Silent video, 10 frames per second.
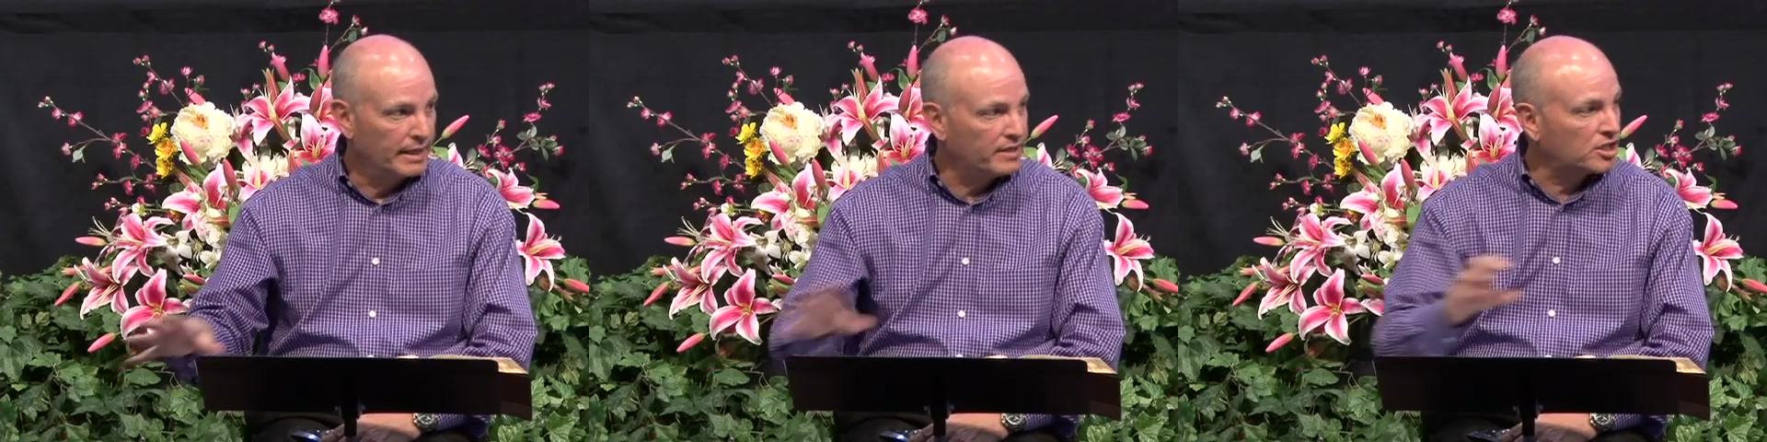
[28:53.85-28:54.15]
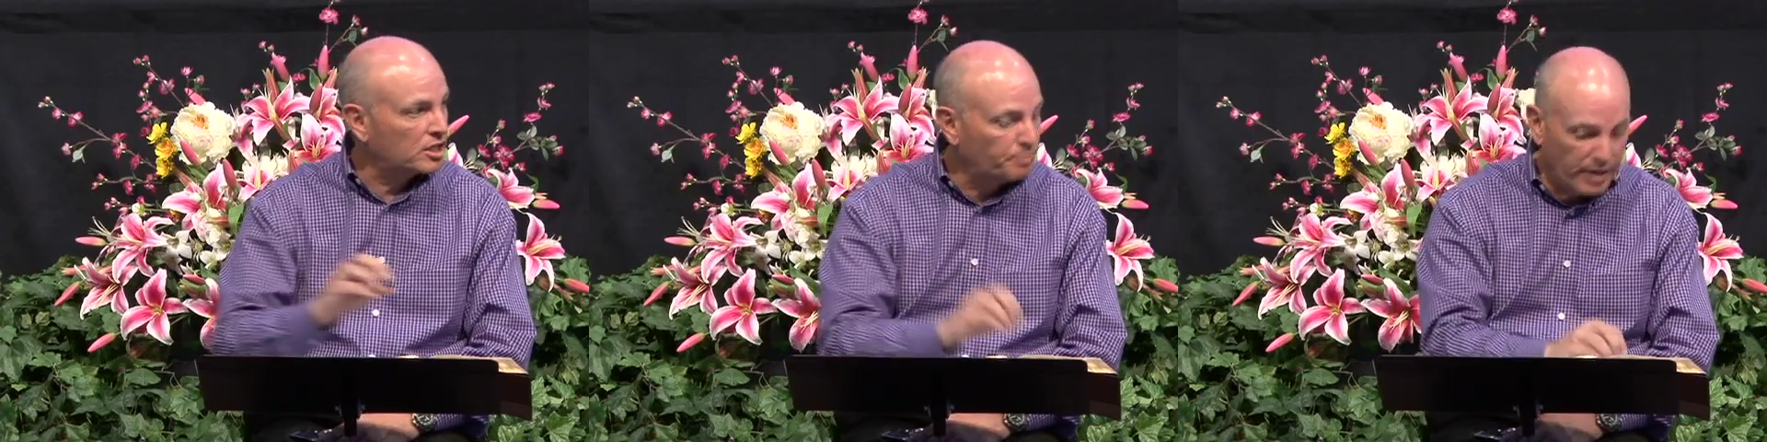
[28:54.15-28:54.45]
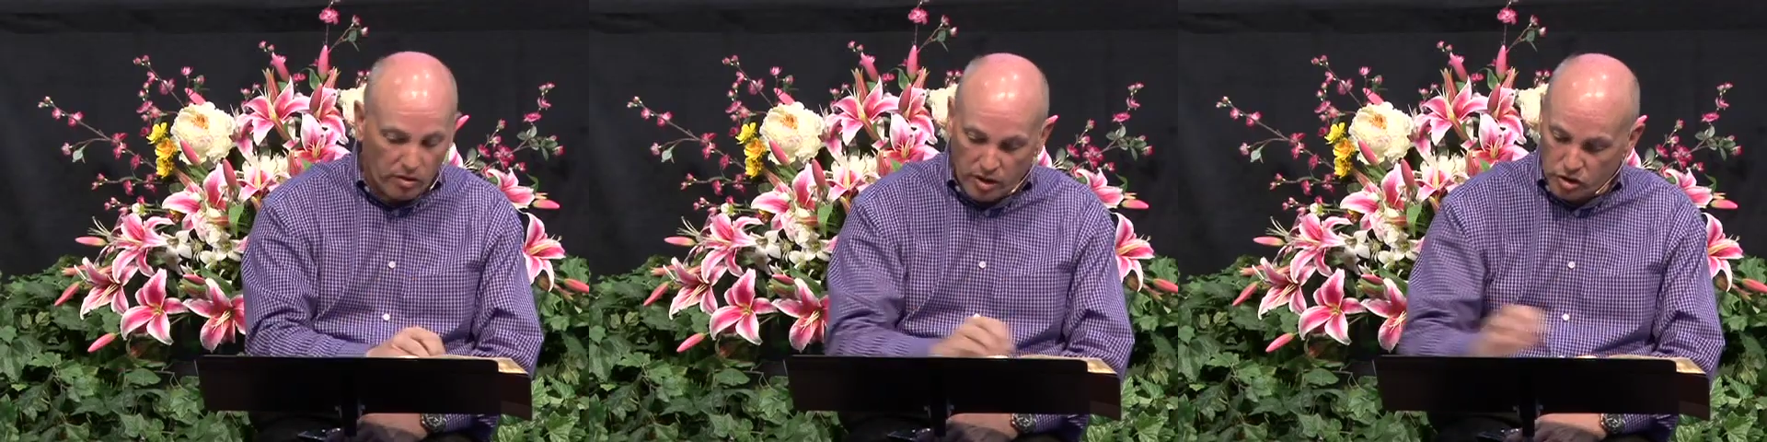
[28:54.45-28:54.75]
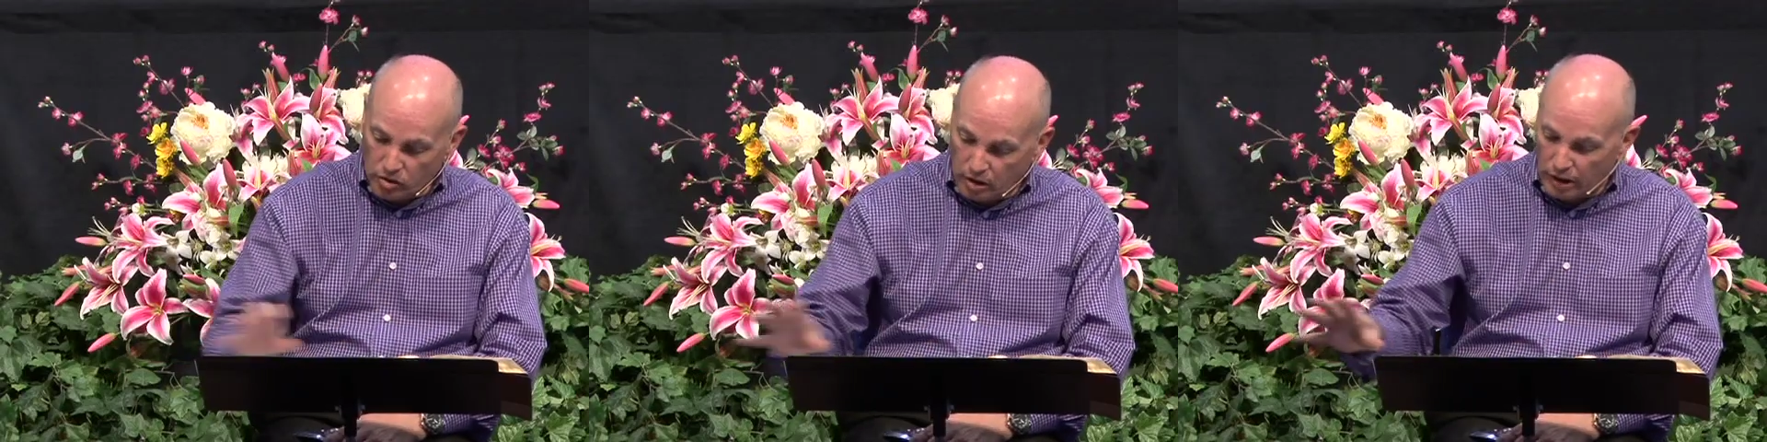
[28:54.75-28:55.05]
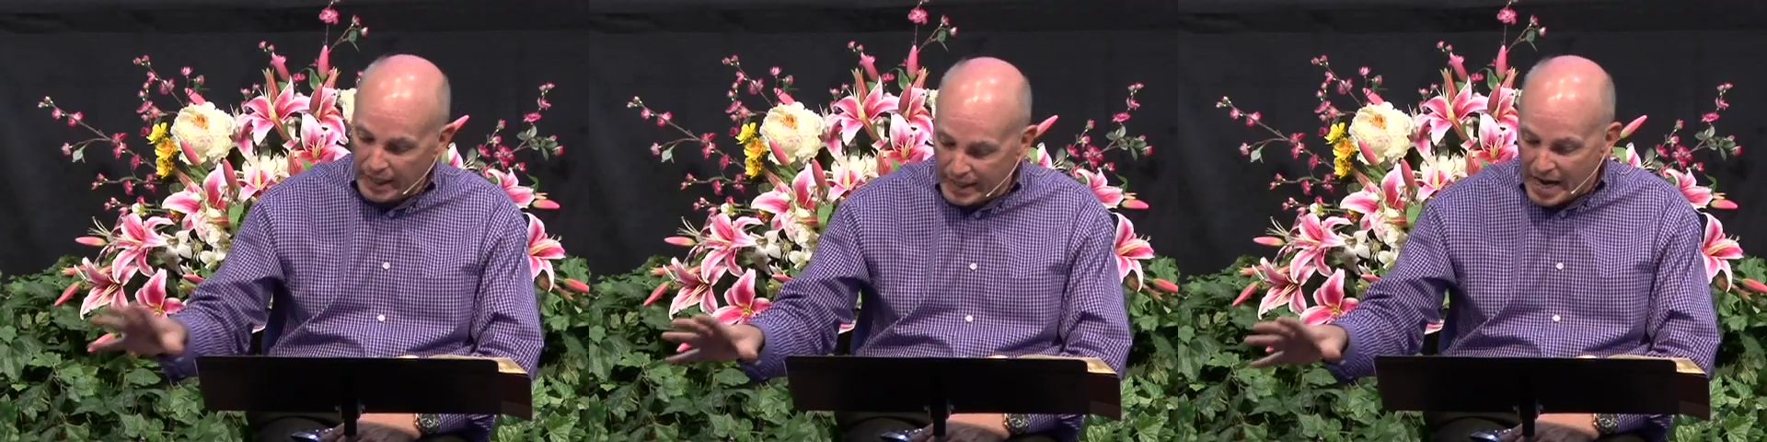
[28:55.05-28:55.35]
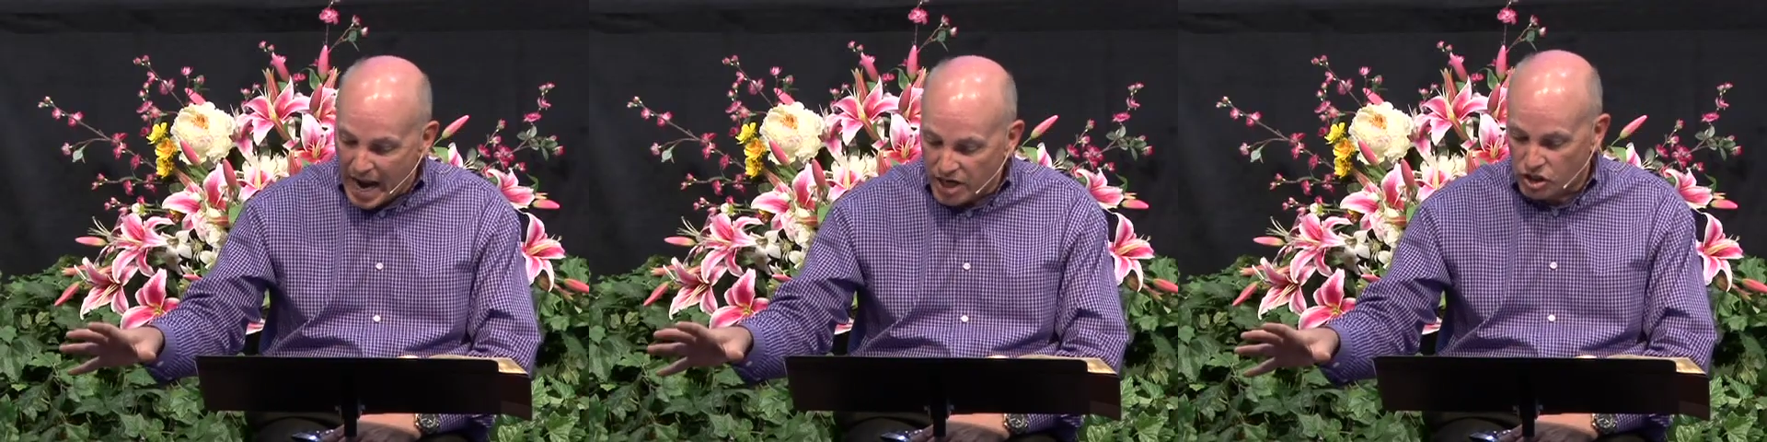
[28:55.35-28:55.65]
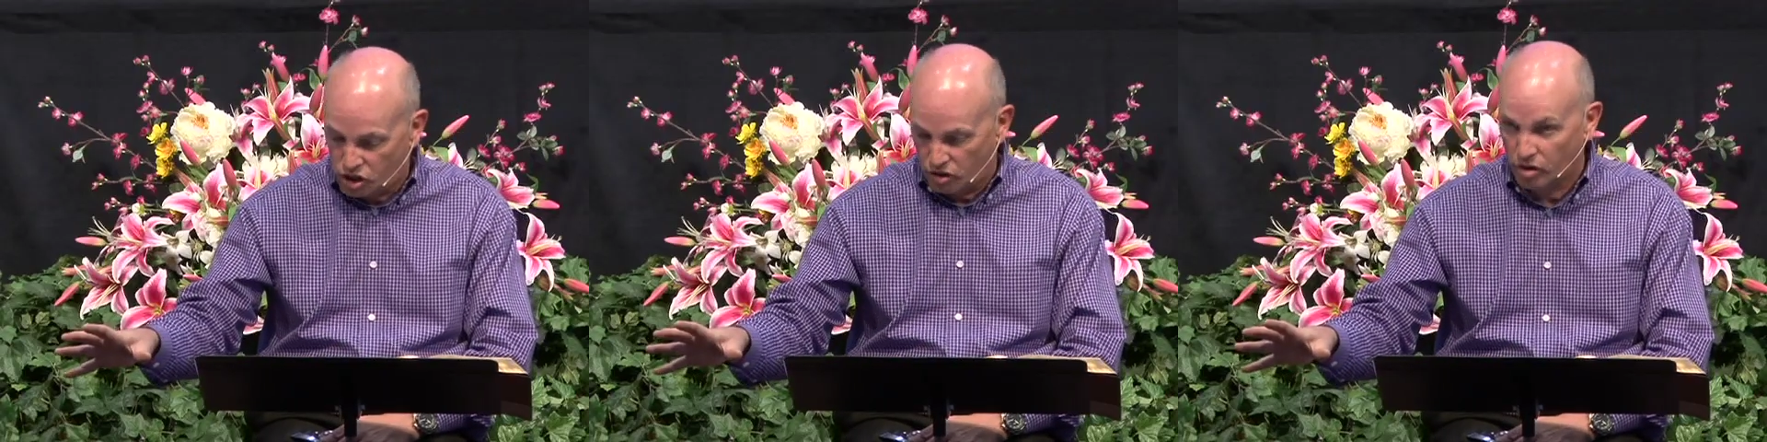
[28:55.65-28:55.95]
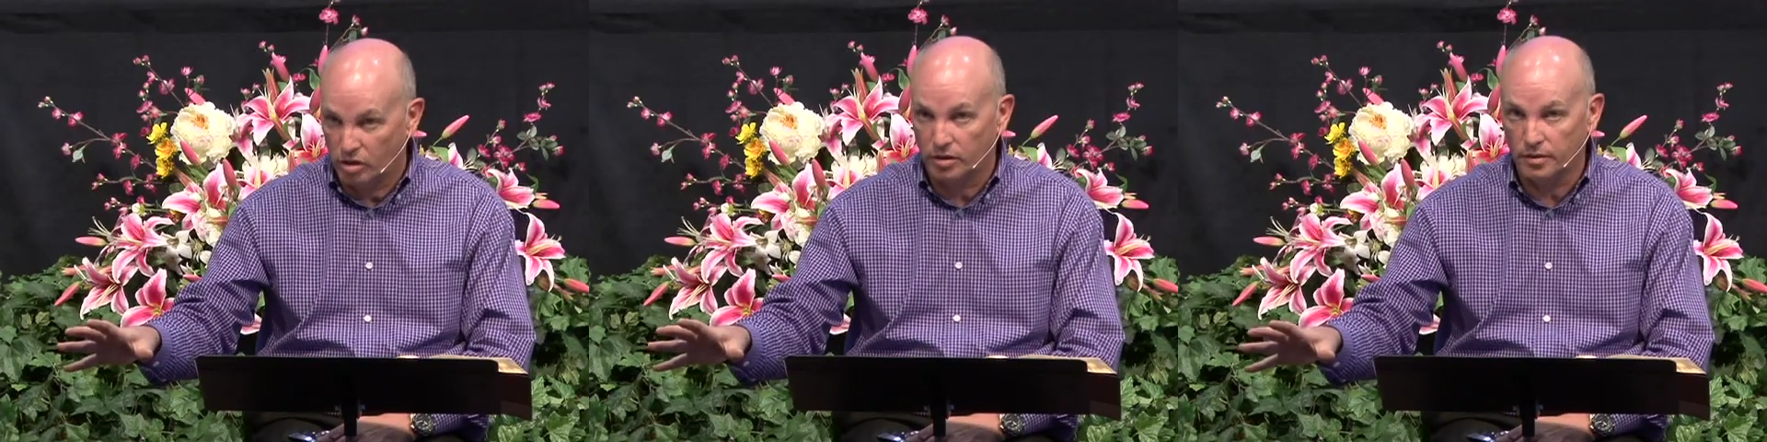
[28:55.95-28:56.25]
it's spiritual in nature.